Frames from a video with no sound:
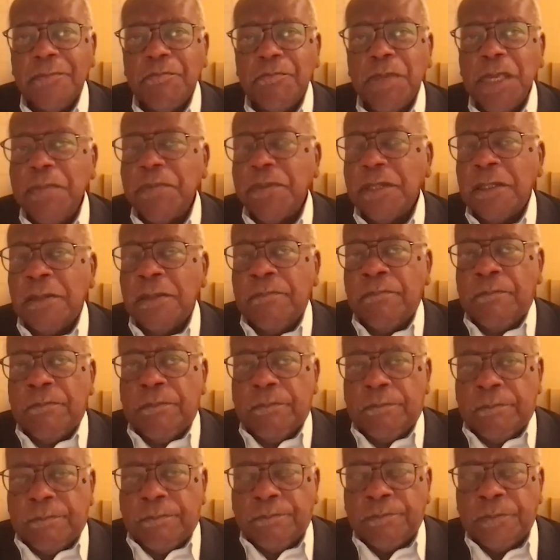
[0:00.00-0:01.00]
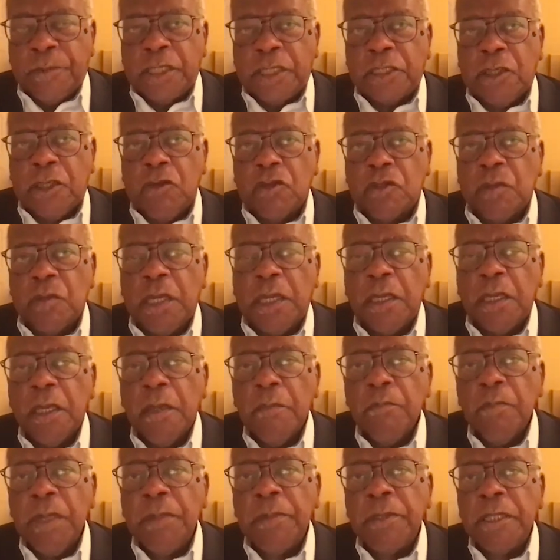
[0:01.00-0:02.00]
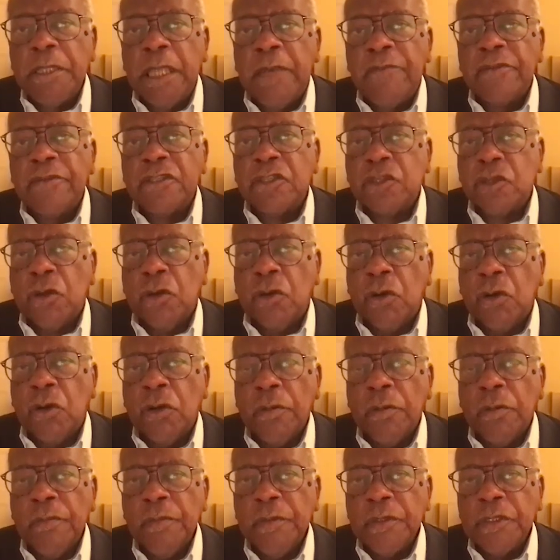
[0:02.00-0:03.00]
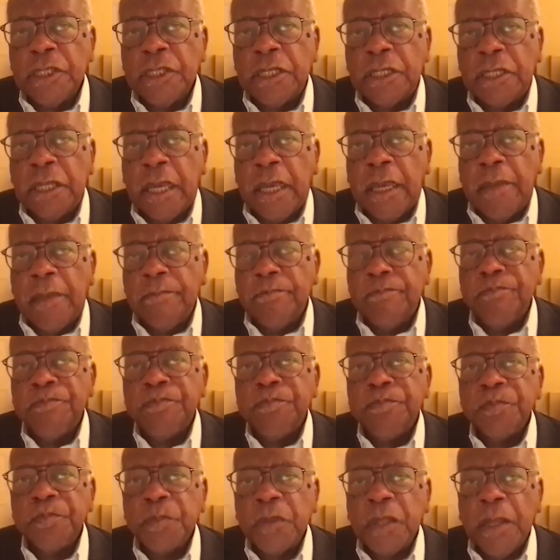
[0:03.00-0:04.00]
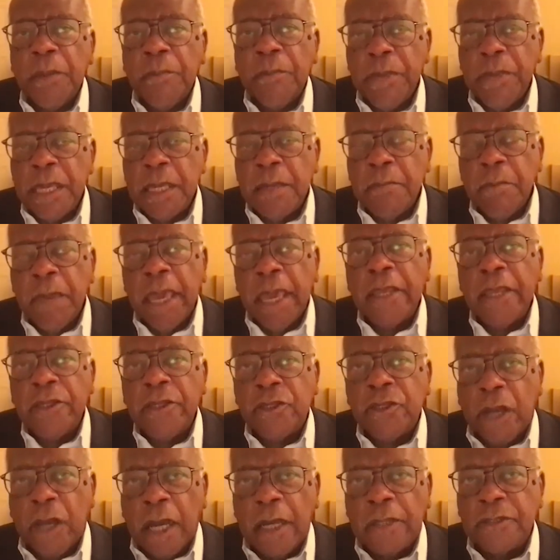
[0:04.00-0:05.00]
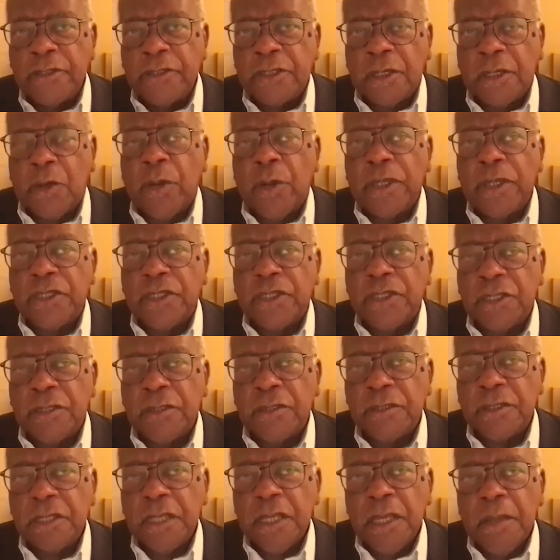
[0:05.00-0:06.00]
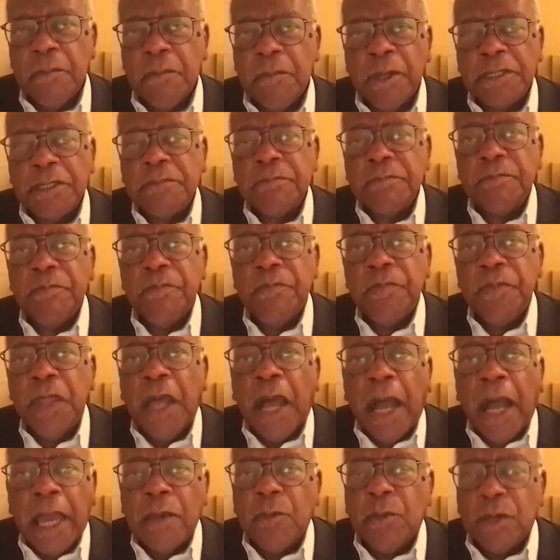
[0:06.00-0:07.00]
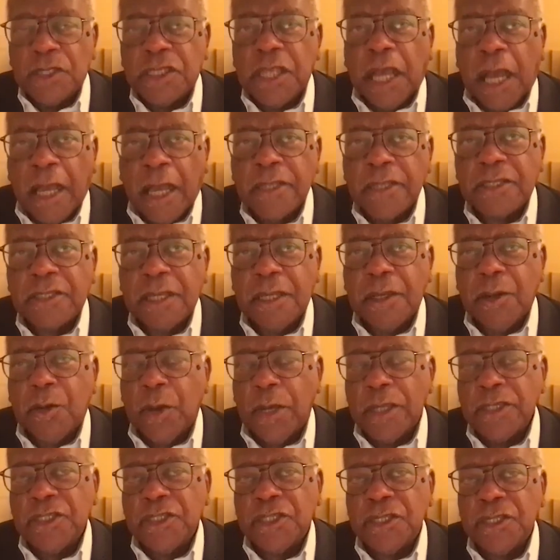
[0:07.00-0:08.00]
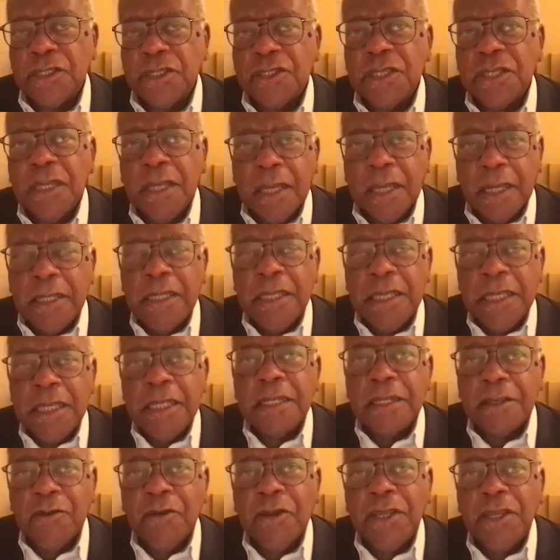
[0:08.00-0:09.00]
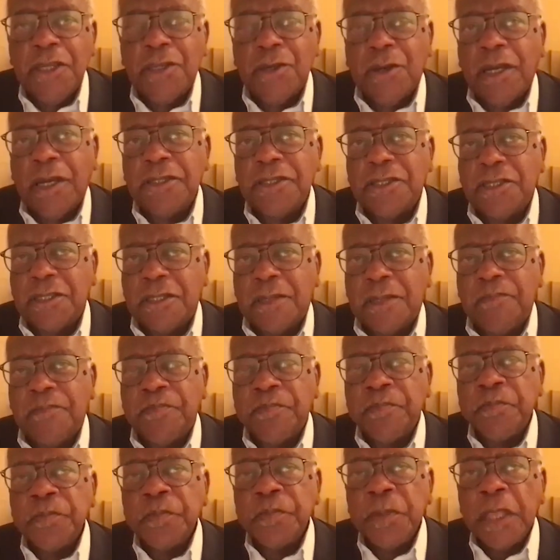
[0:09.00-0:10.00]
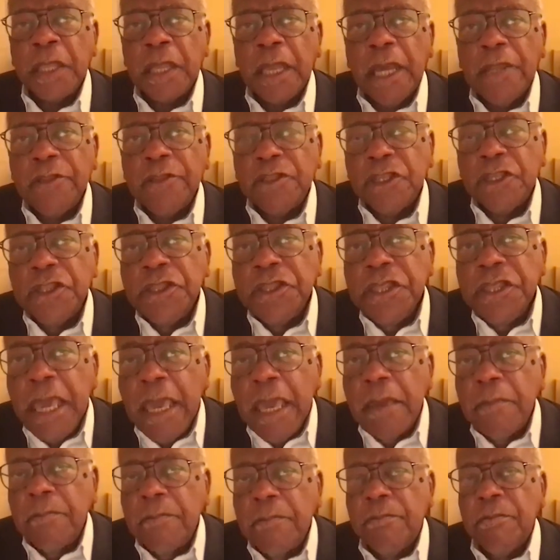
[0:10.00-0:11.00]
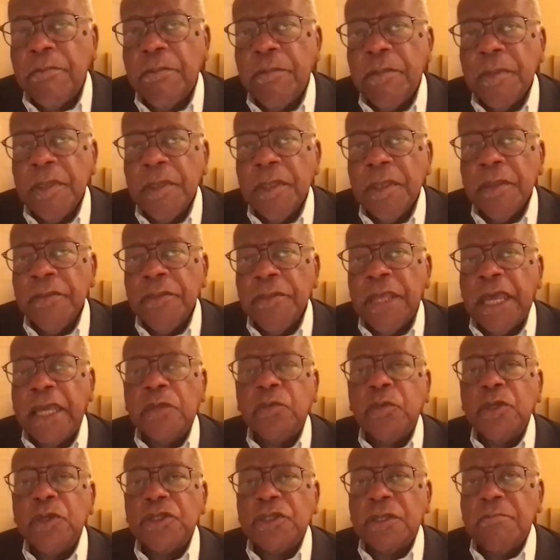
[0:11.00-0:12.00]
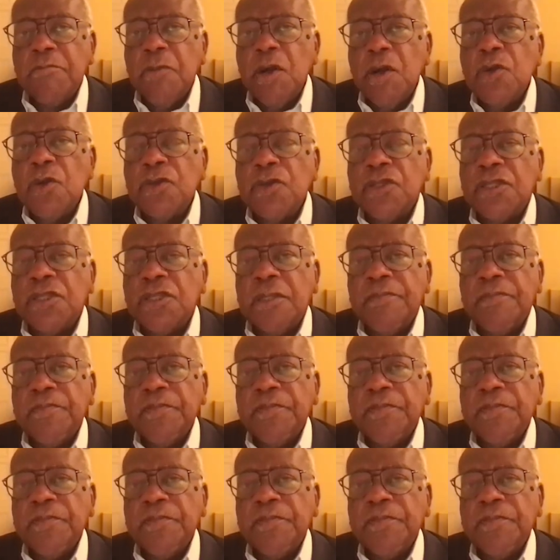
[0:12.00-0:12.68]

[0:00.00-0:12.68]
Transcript: people, excuse me, people never saw Saddam being made to answer questions, but I was asking questions and he agreed to answer them. And to them, that was the most